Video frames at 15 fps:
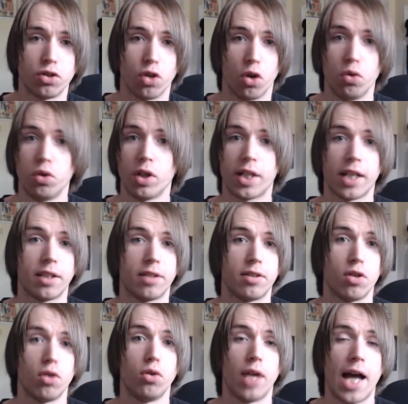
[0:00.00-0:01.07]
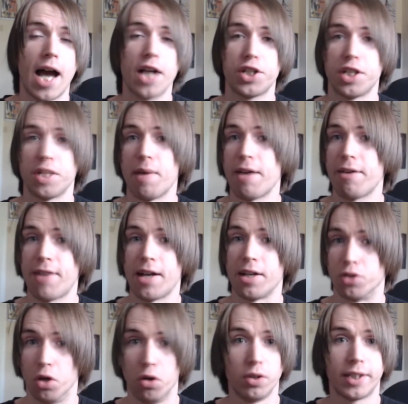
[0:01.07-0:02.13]
Don't look at don't actually matter of
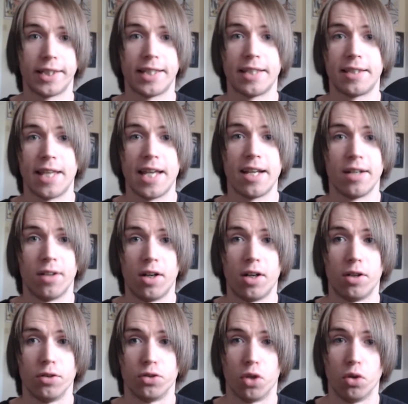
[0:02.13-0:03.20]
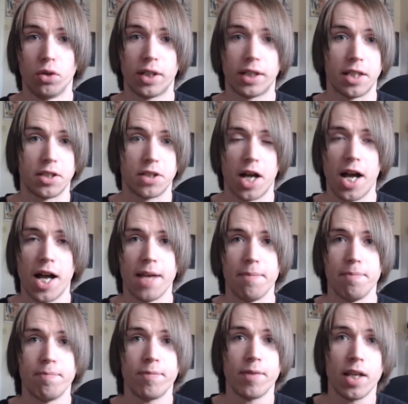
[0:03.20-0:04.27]
fact, don't look at the day at all. Don't look at the time.